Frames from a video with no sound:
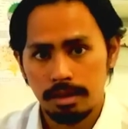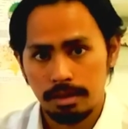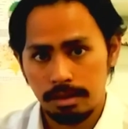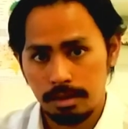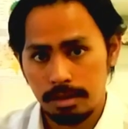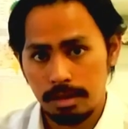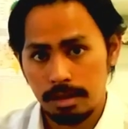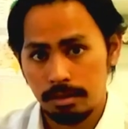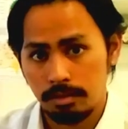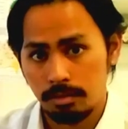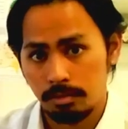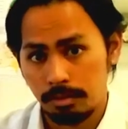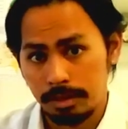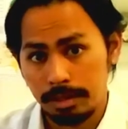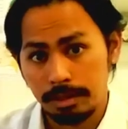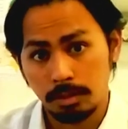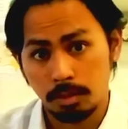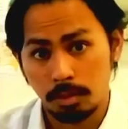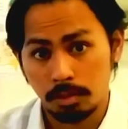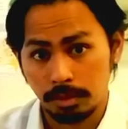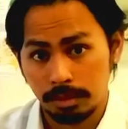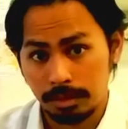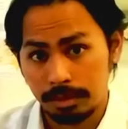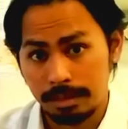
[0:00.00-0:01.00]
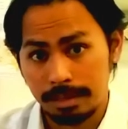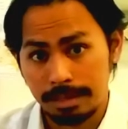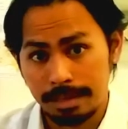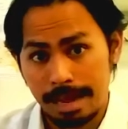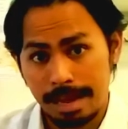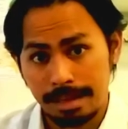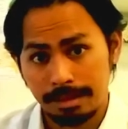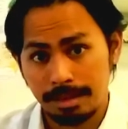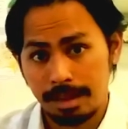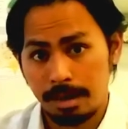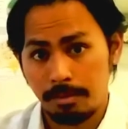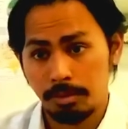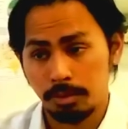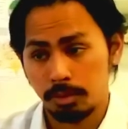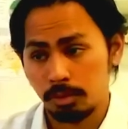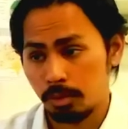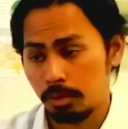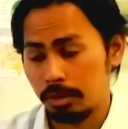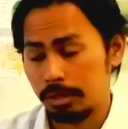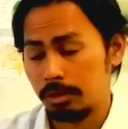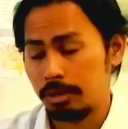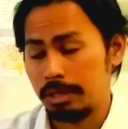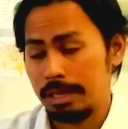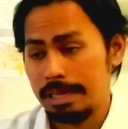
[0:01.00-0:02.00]
and the resources in that
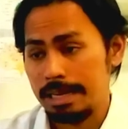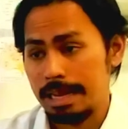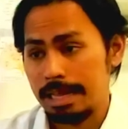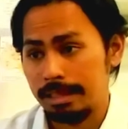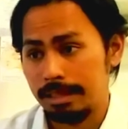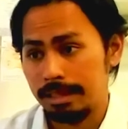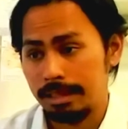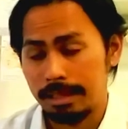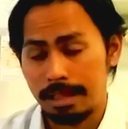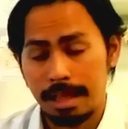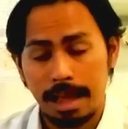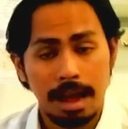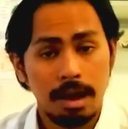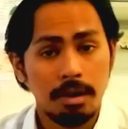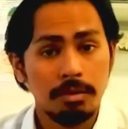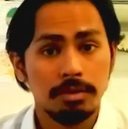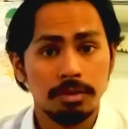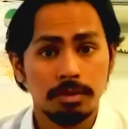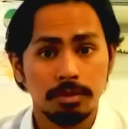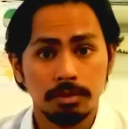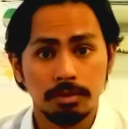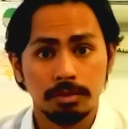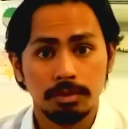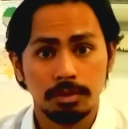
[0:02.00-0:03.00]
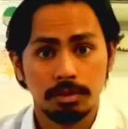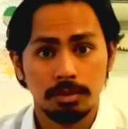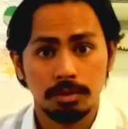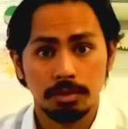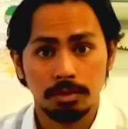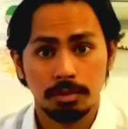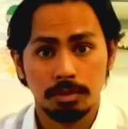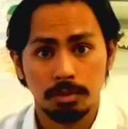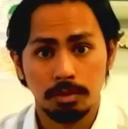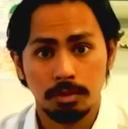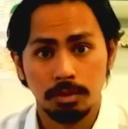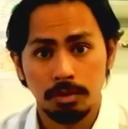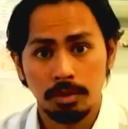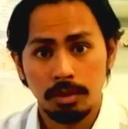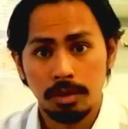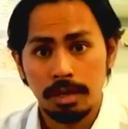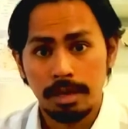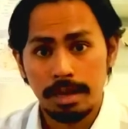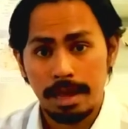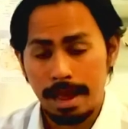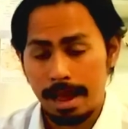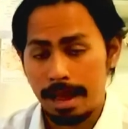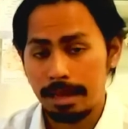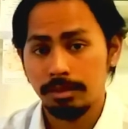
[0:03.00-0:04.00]
laboratory can allow you to
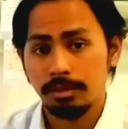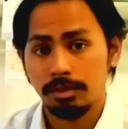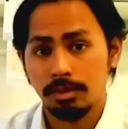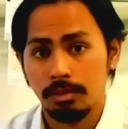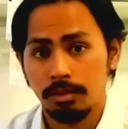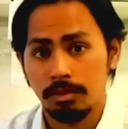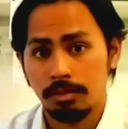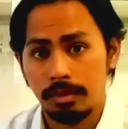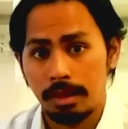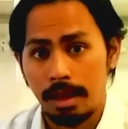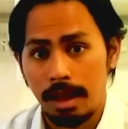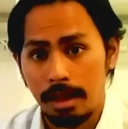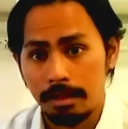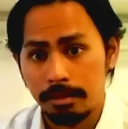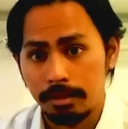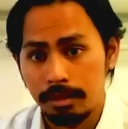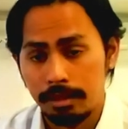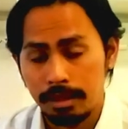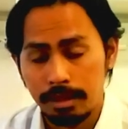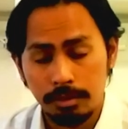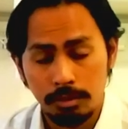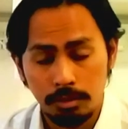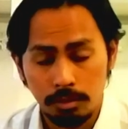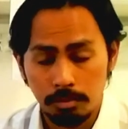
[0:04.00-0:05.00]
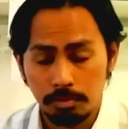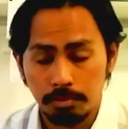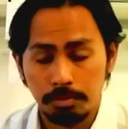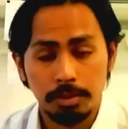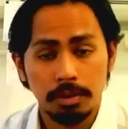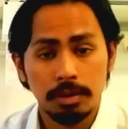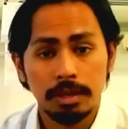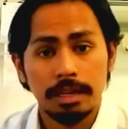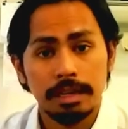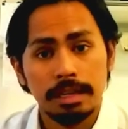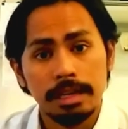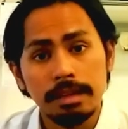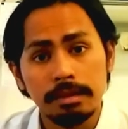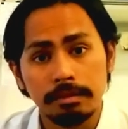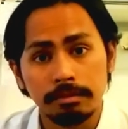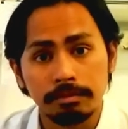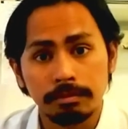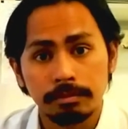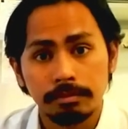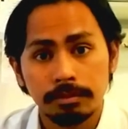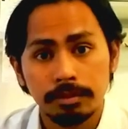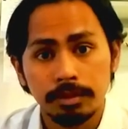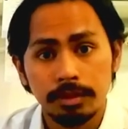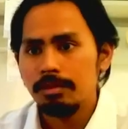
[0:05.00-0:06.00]
answer that, then put it
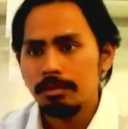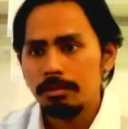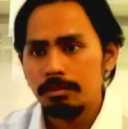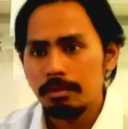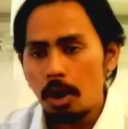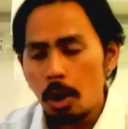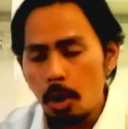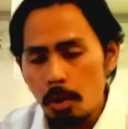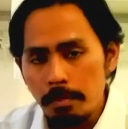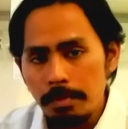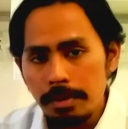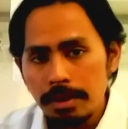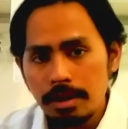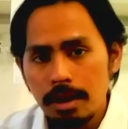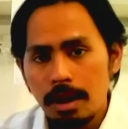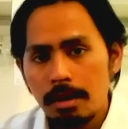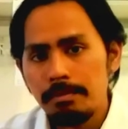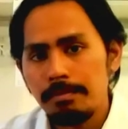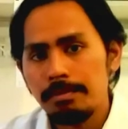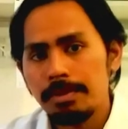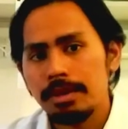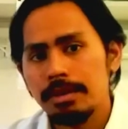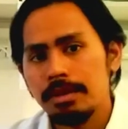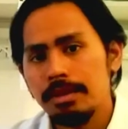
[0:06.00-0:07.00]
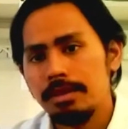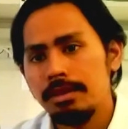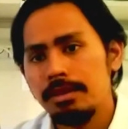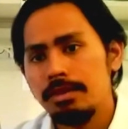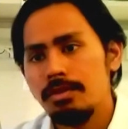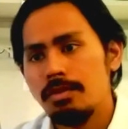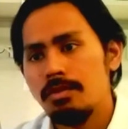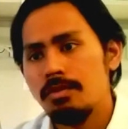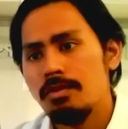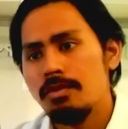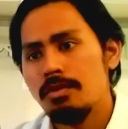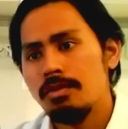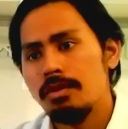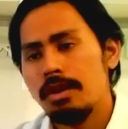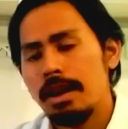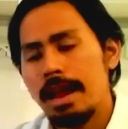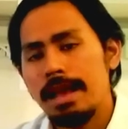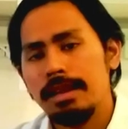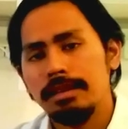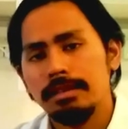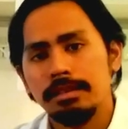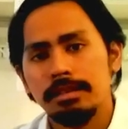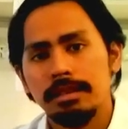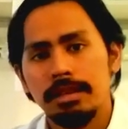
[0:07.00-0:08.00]
in. Open up
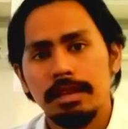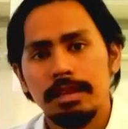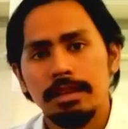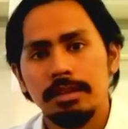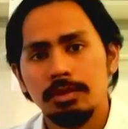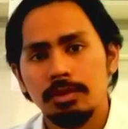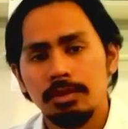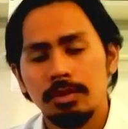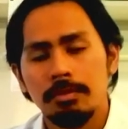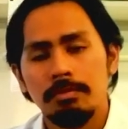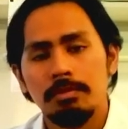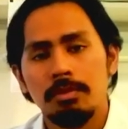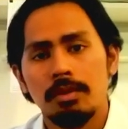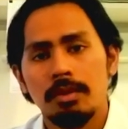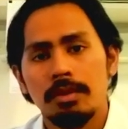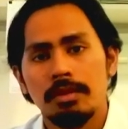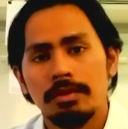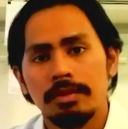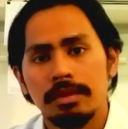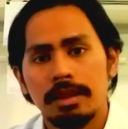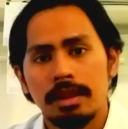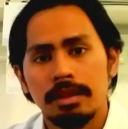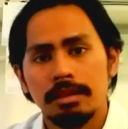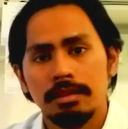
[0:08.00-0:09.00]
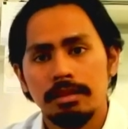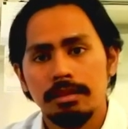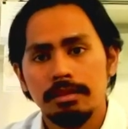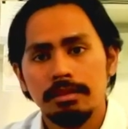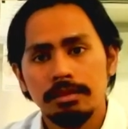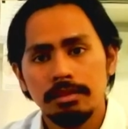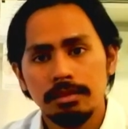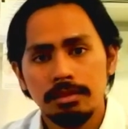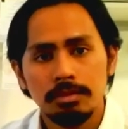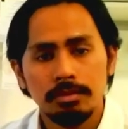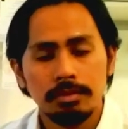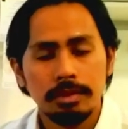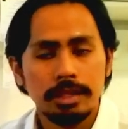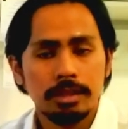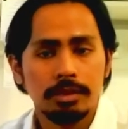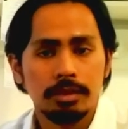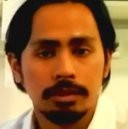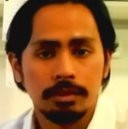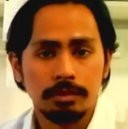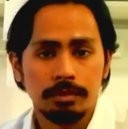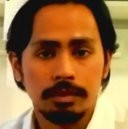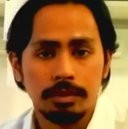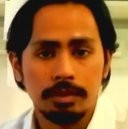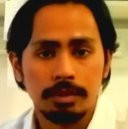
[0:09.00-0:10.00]
your essay to the point that this is the
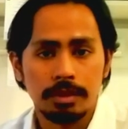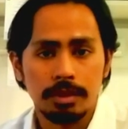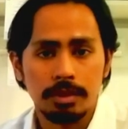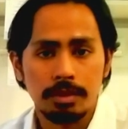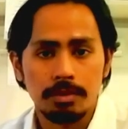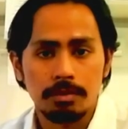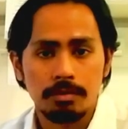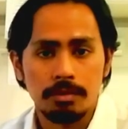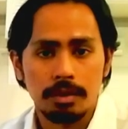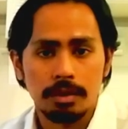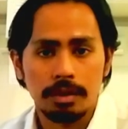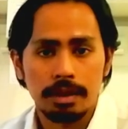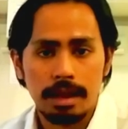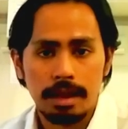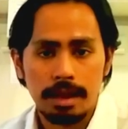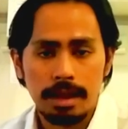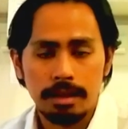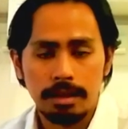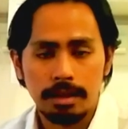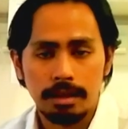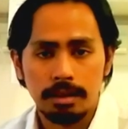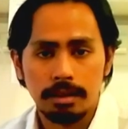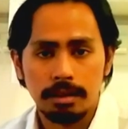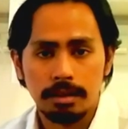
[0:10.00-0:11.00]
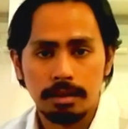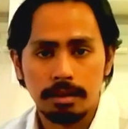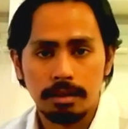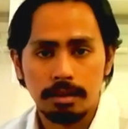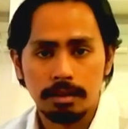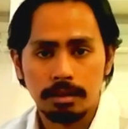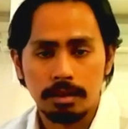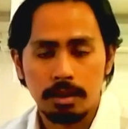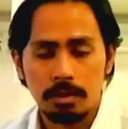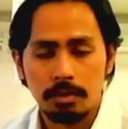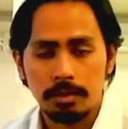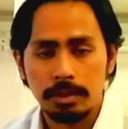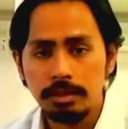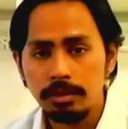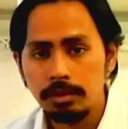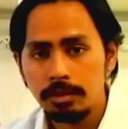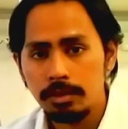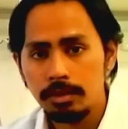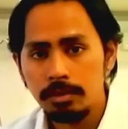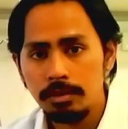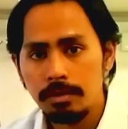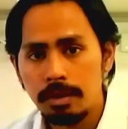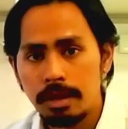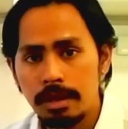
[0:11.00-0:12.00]
research field that you want to go
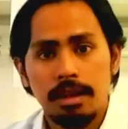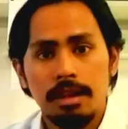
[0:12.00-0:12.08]
into.